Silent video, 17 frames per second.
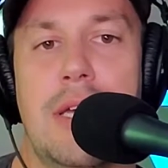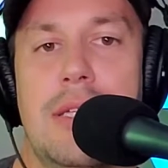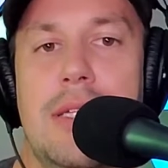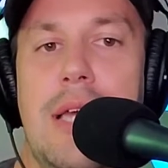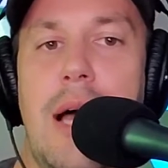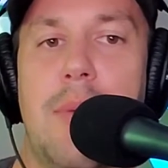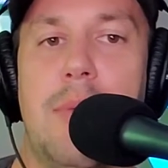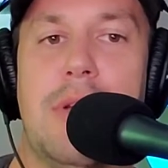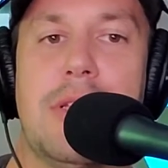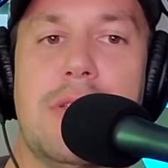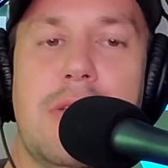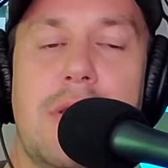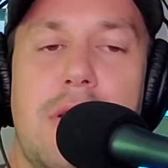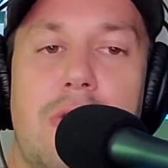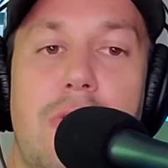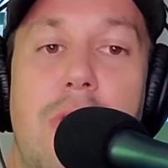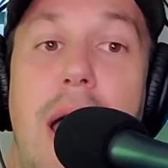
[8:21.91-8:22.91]
Dominance in the
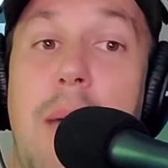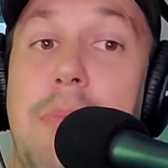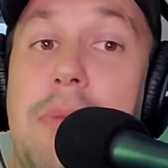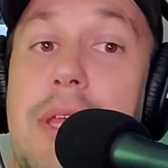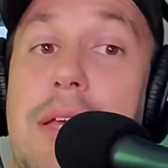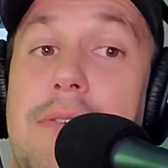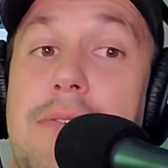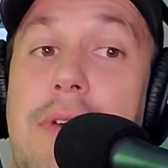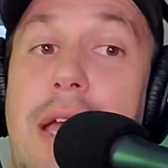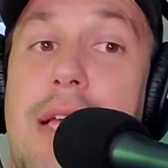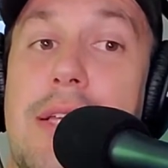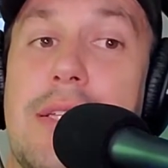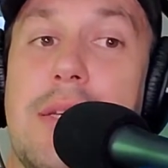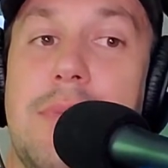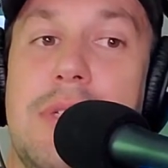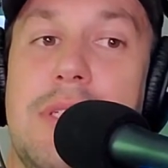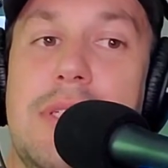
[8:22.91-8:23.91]
grappling phase
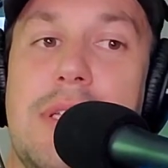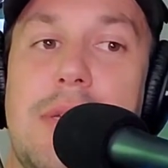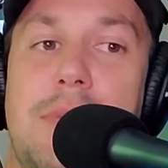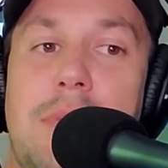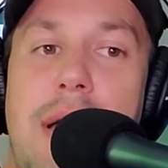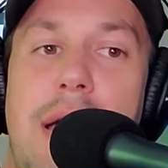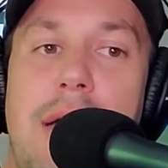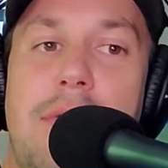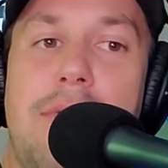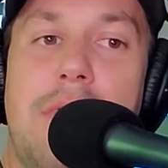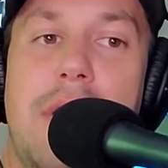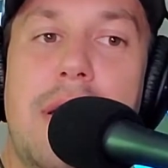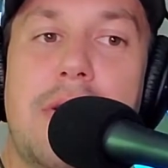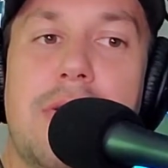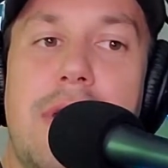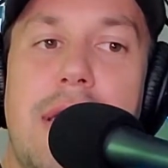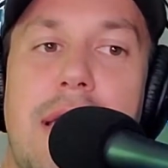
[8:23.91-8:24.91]
can be seen by a
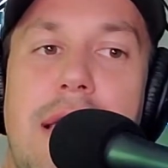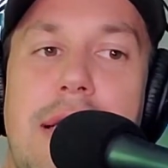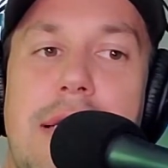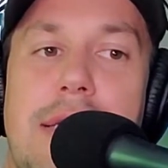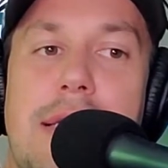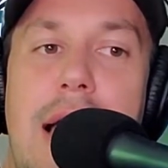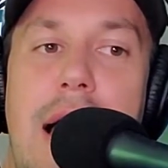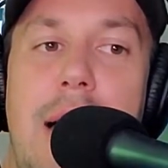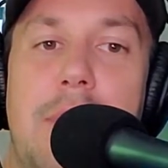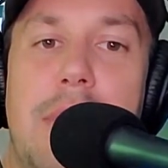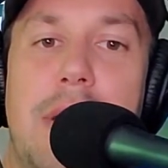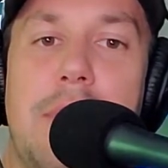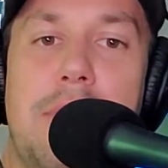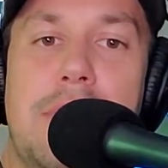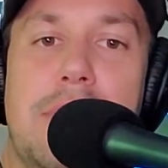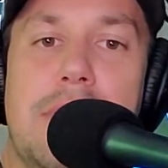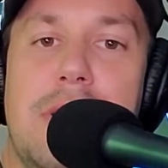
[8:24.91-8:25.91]
fighter taking
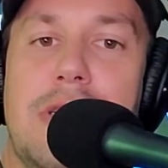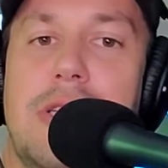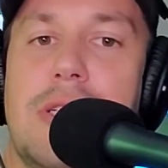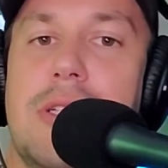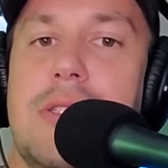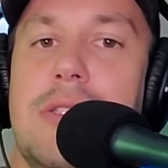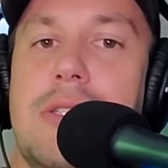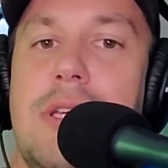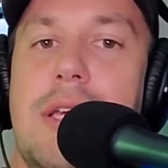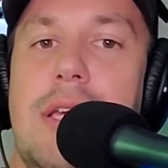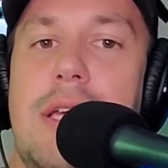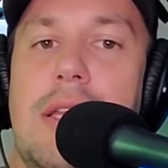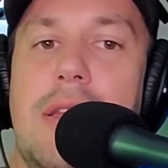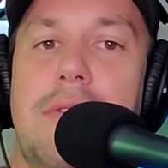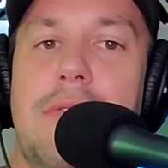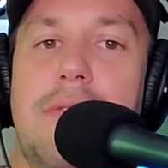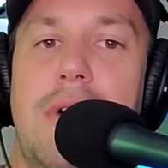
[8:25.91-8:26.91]
dominant positions
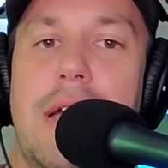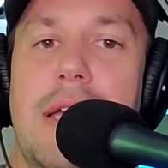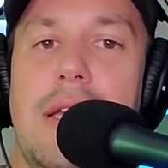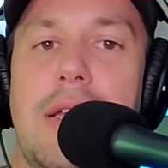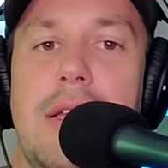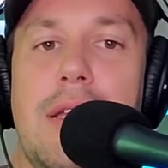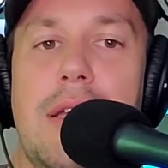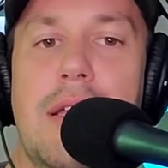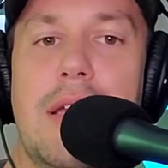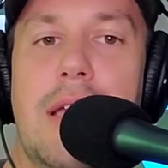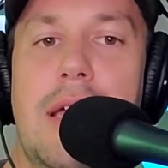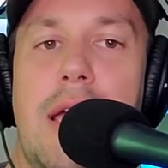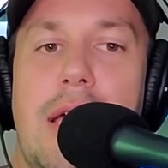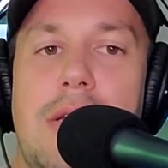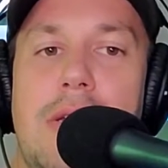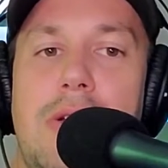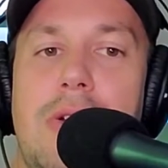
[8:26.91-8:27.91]
in the fight
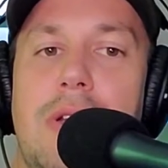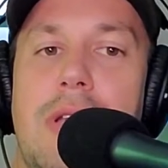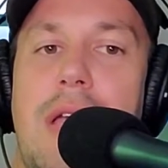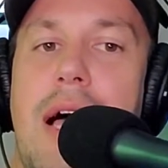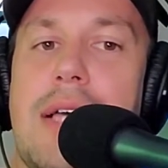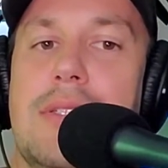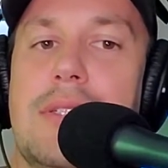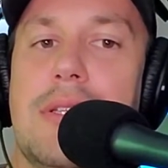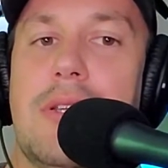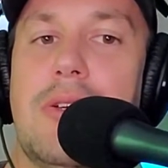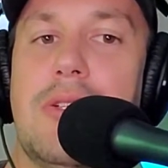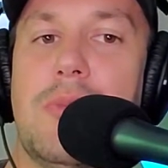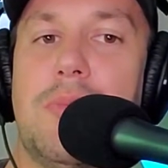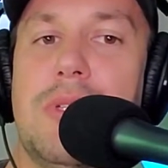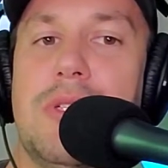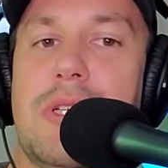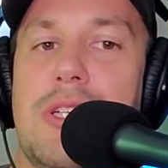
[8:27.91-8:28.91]
and utilizing those
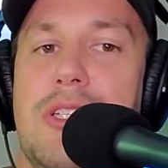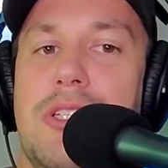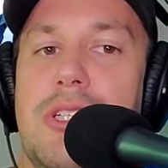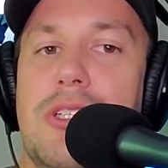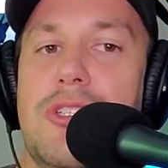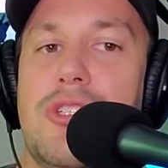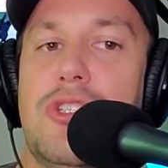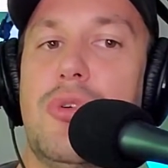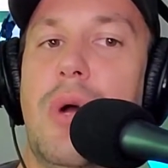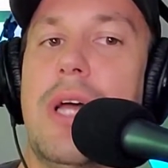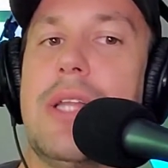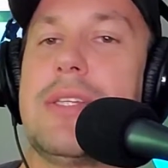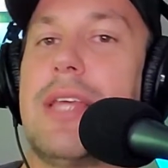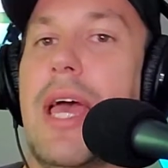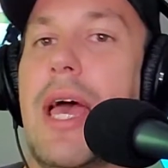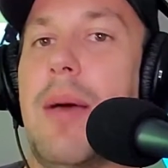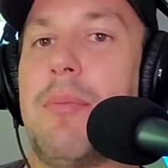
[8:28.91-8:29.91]
positions to
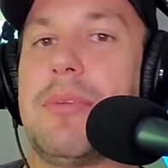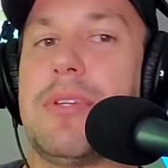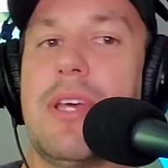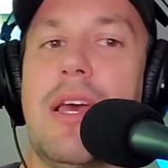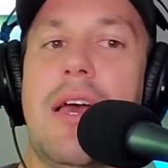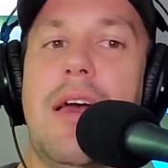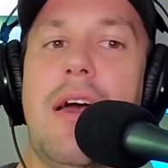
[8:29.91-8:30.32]
attempt